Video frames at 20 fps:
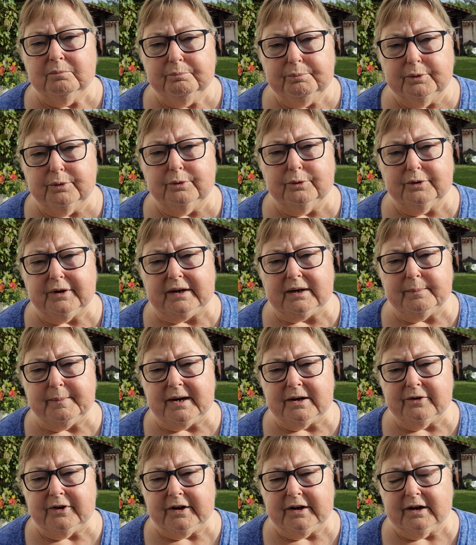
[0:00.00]
bought in
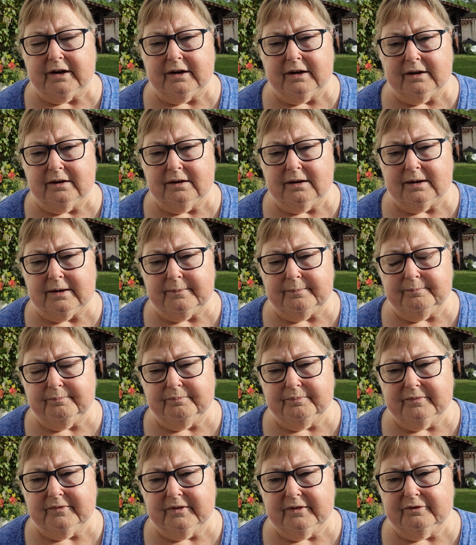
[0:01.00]
America
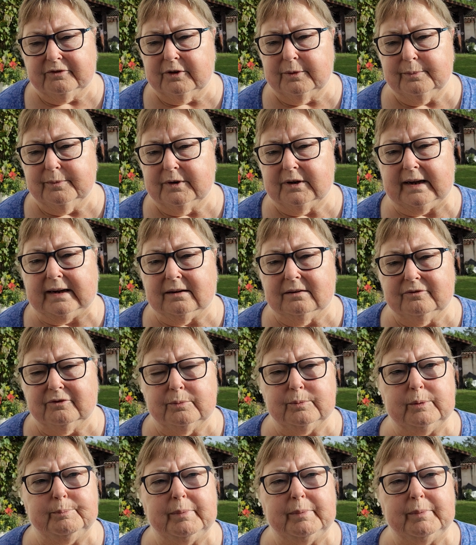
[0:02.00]
from a